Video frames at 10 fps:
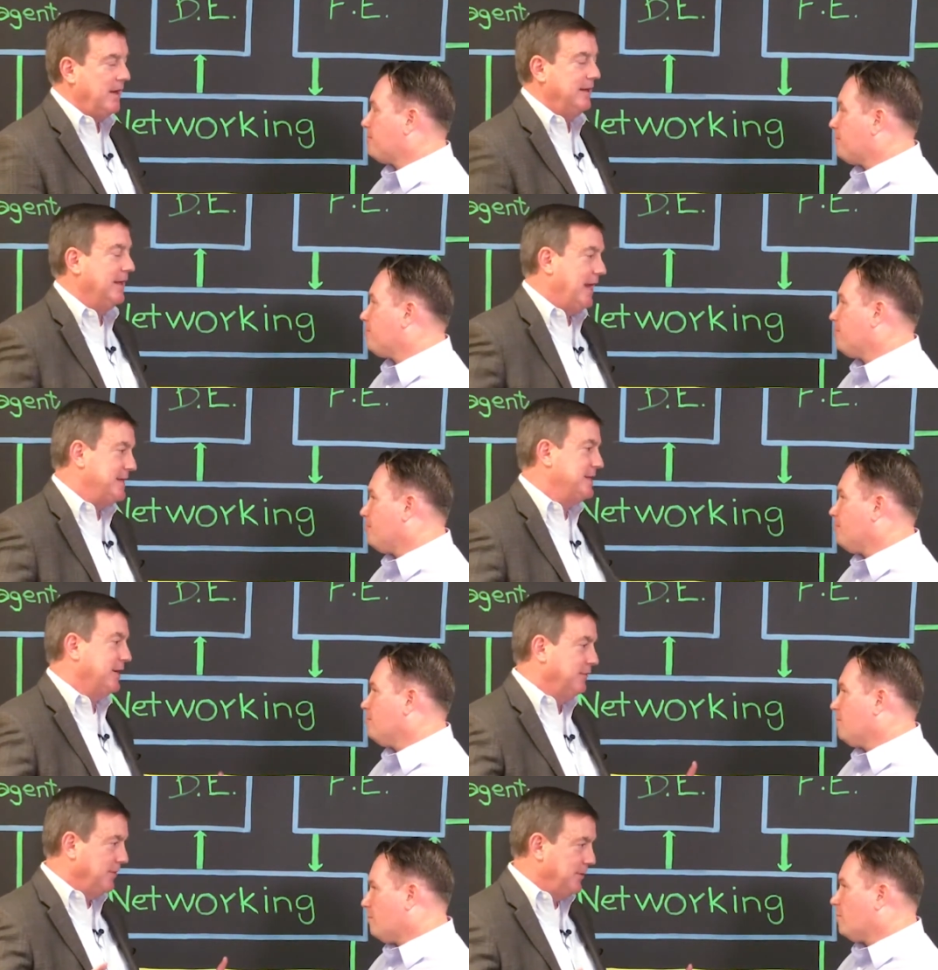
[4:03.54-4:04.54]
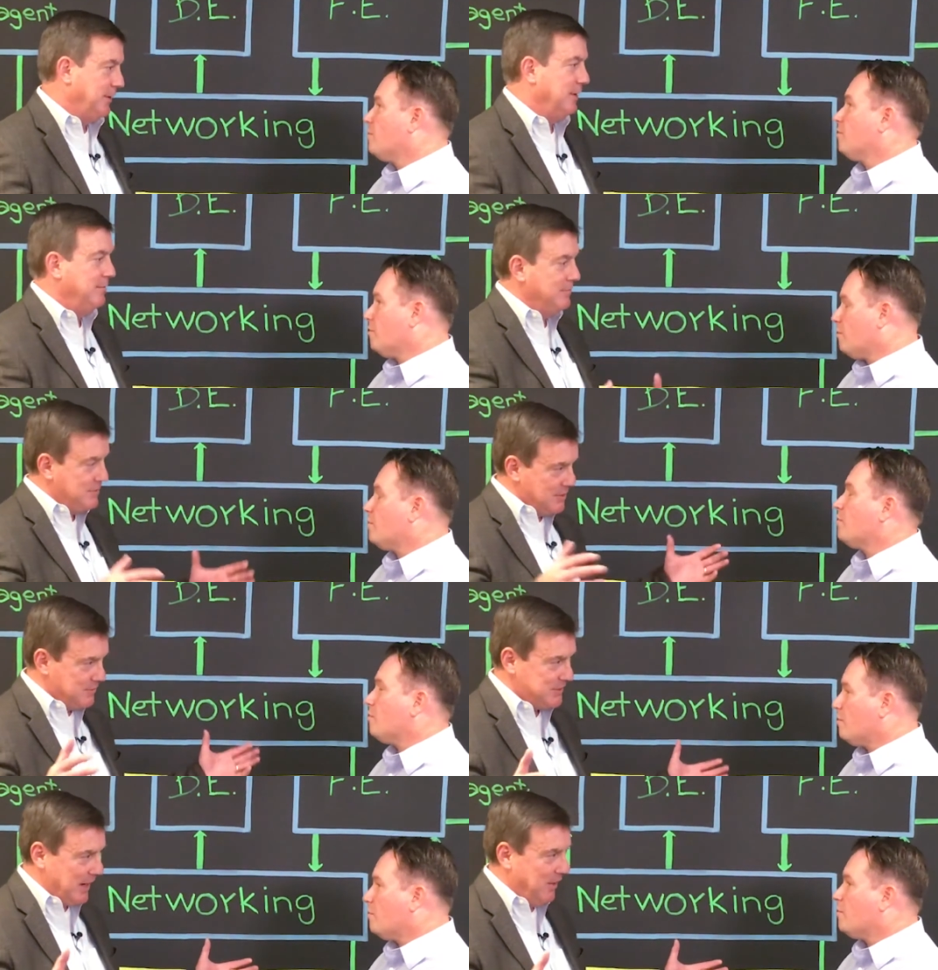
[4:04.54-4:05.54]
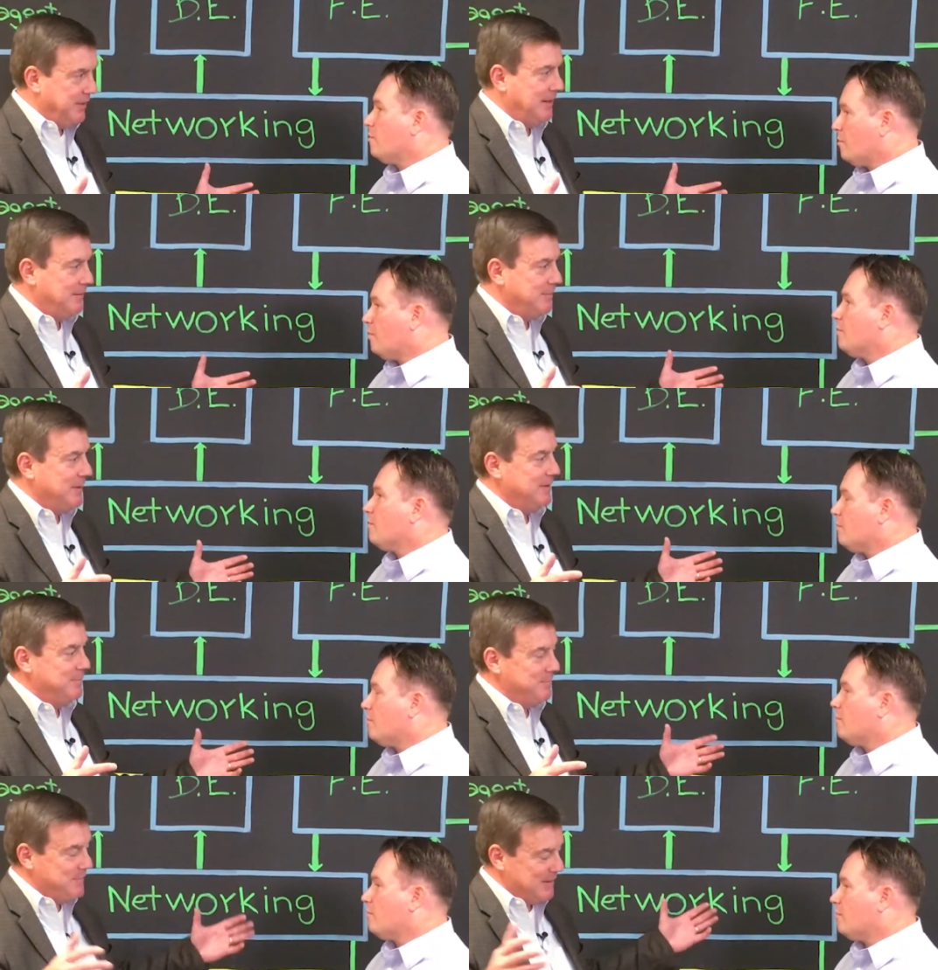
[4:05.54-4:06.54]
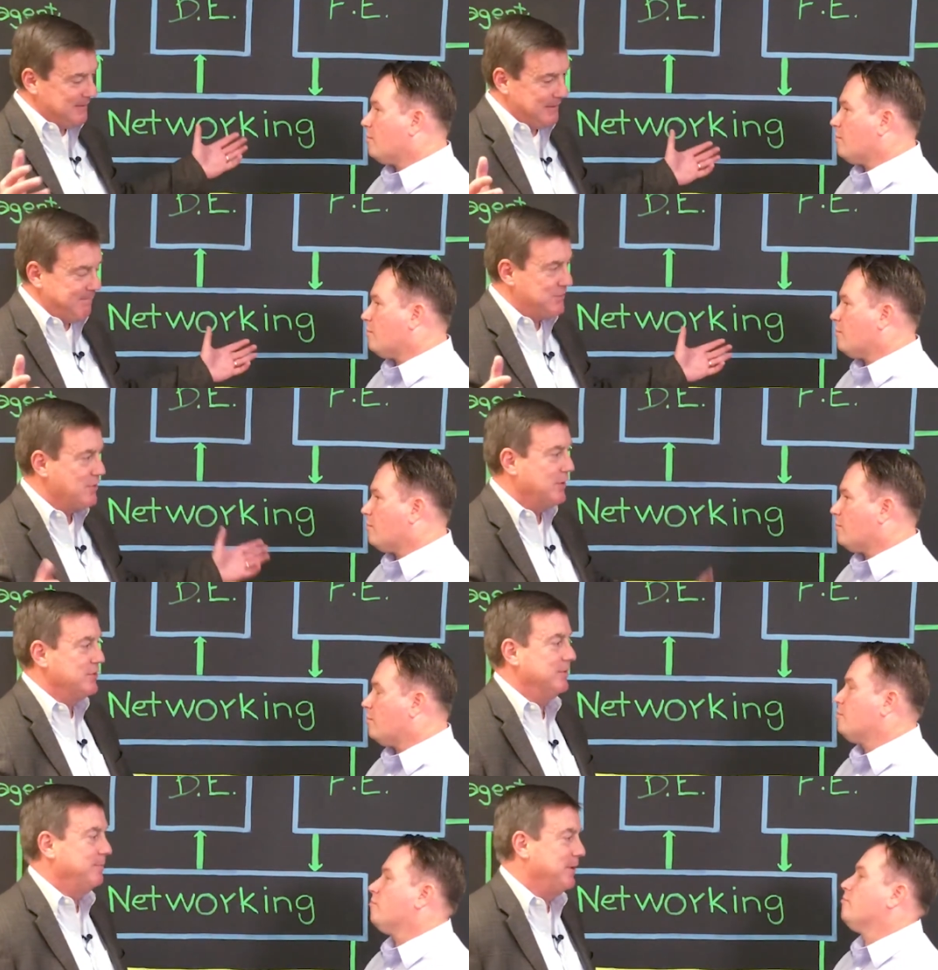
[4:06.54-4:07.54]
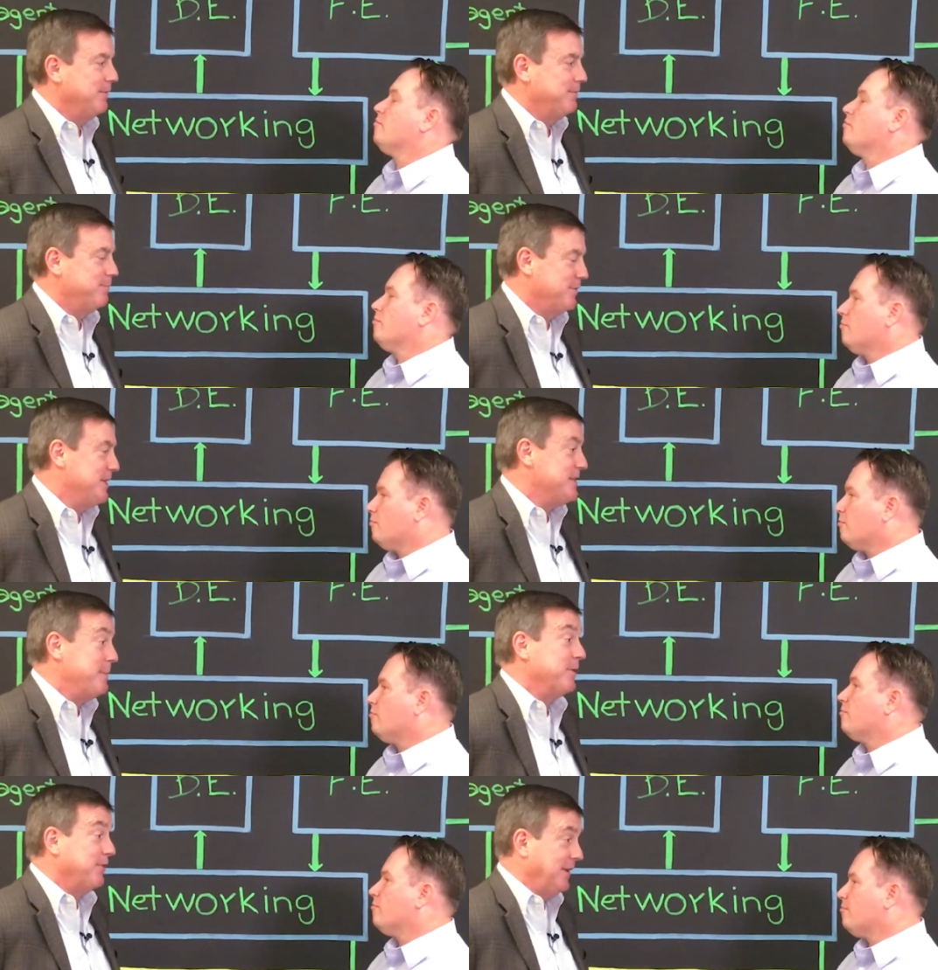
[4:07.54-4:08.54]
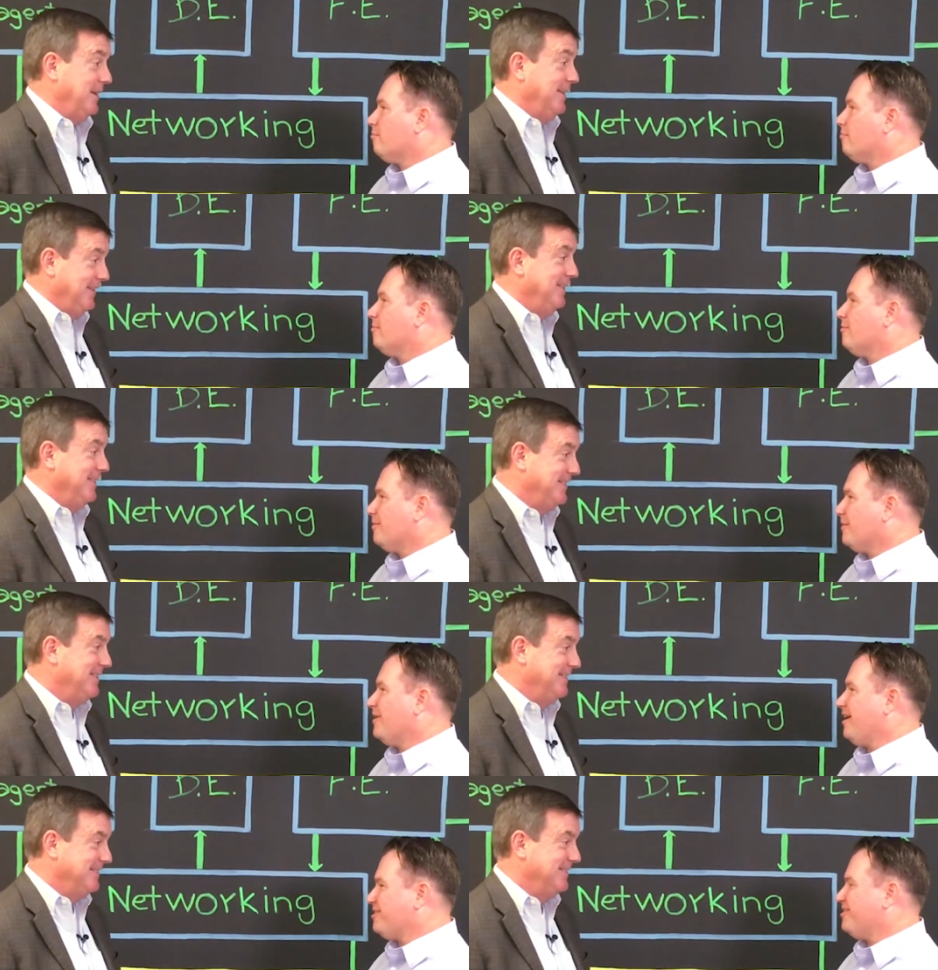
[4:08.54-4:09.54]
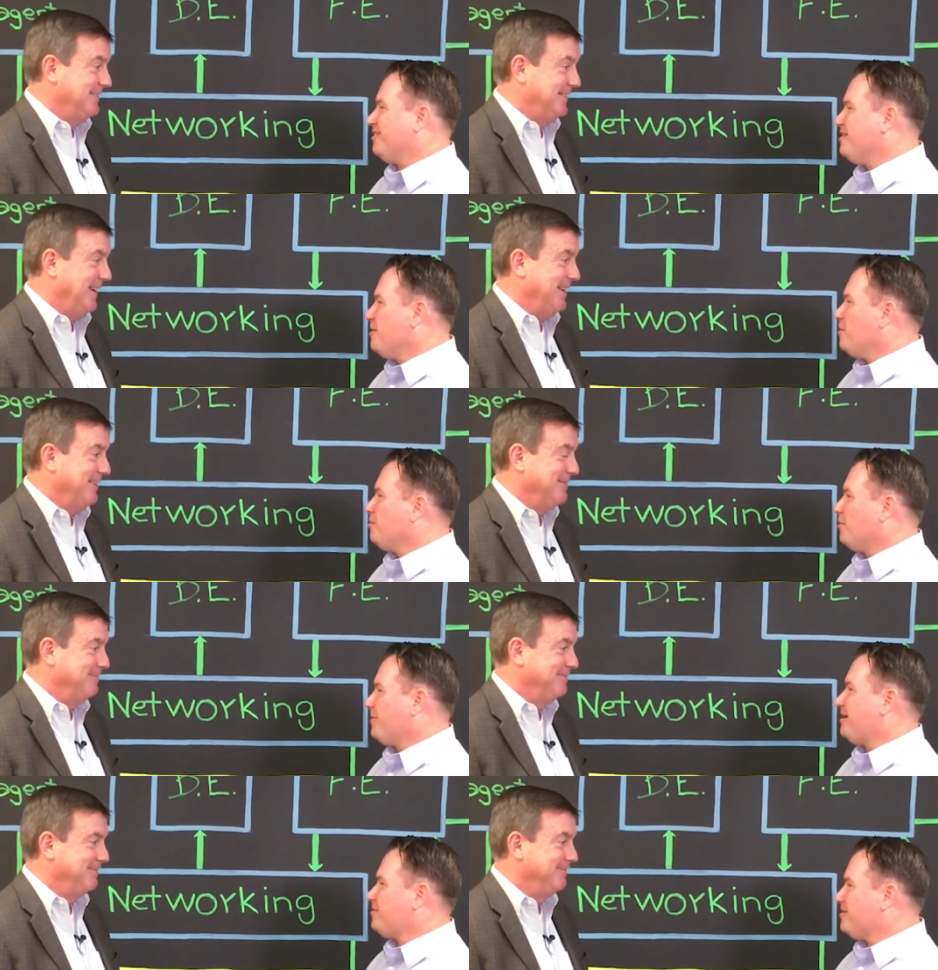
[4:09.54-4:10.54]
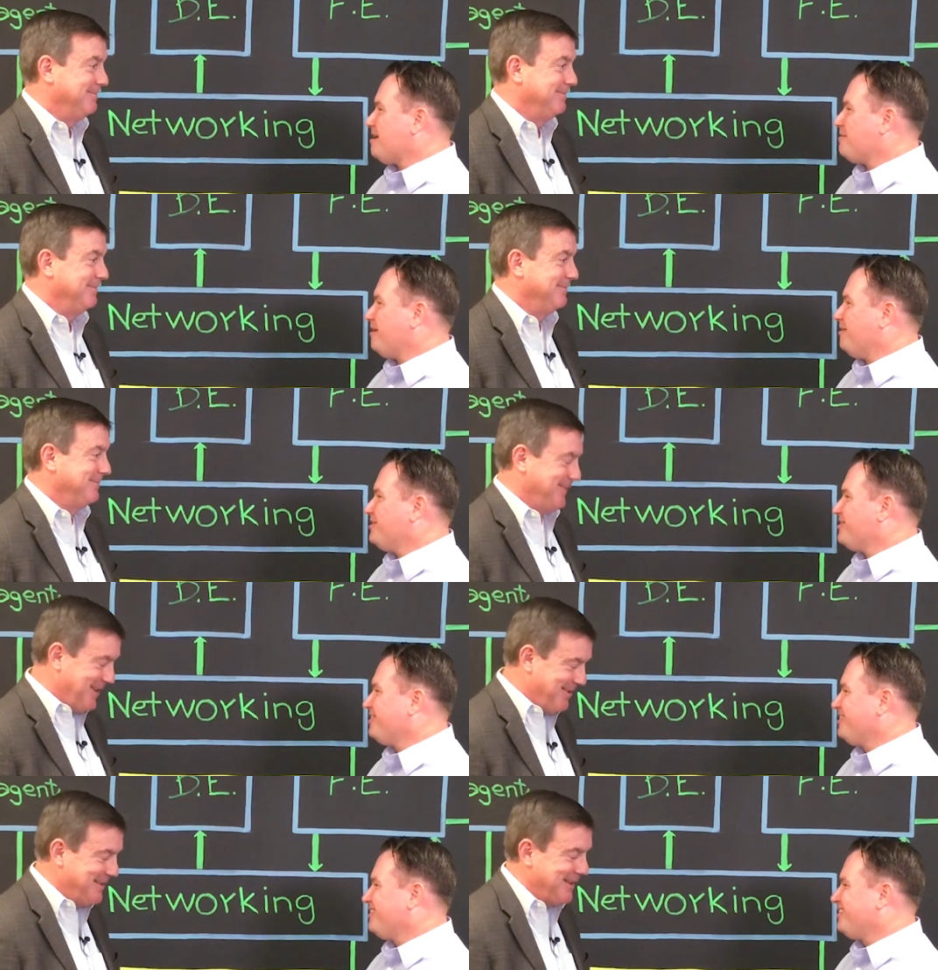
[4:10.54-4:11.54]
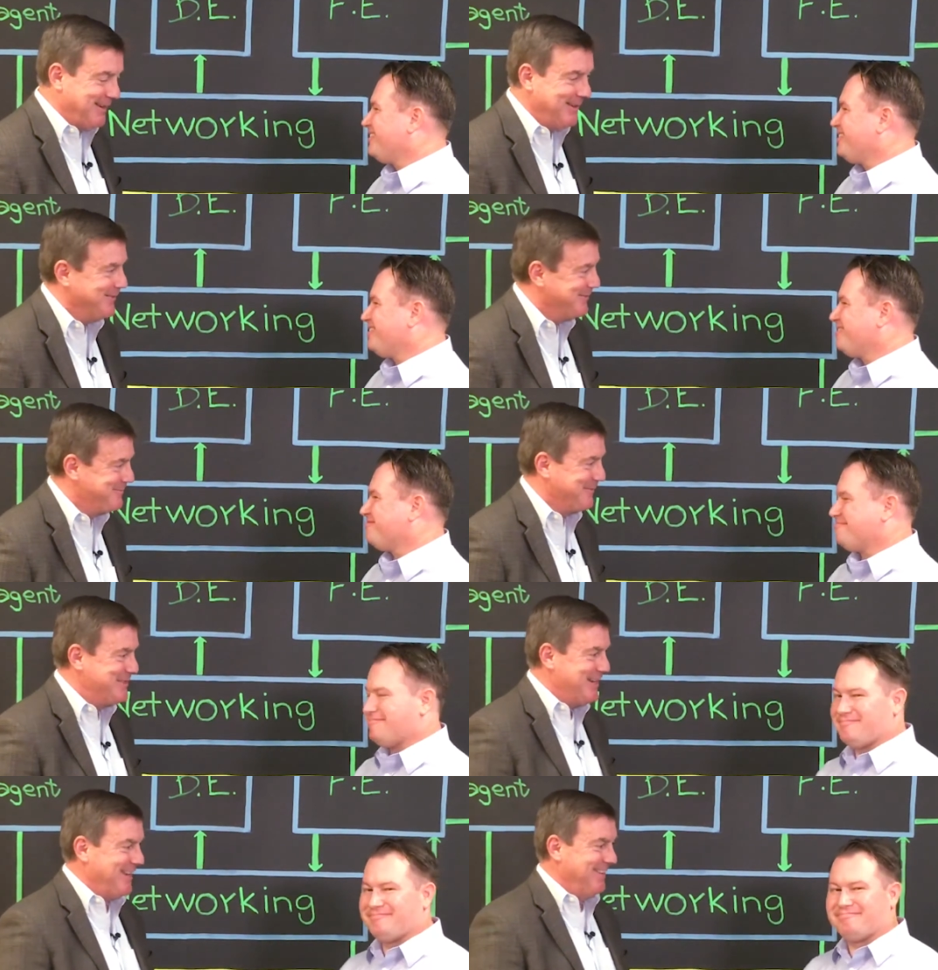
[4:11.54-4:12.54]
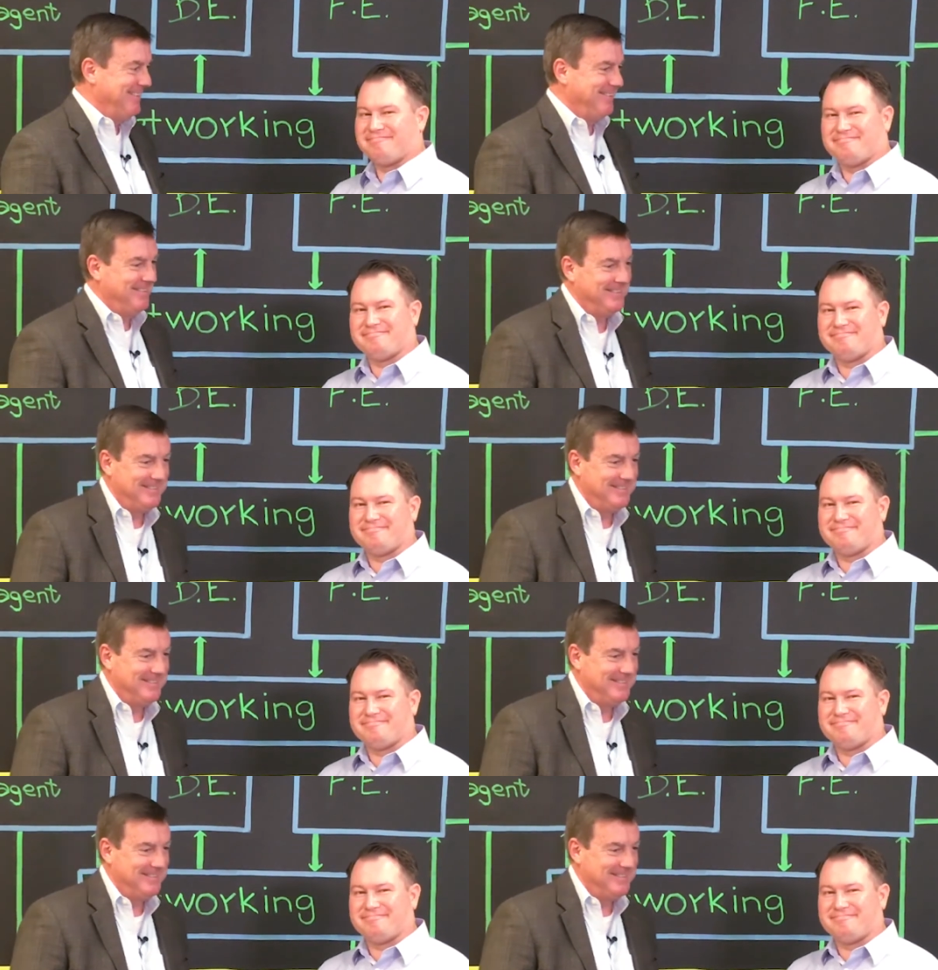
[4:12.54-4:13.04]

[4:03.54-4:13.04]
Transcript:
Speaker 1: highly elastic, so you can you know, scale the um, uh, infrastructure you know, pretty seamlessly.
Speaker 2: Excellent. Yeah. Well, thanks for your time today, Rich.
Speaker 1: All right, thank you. Appreciate it.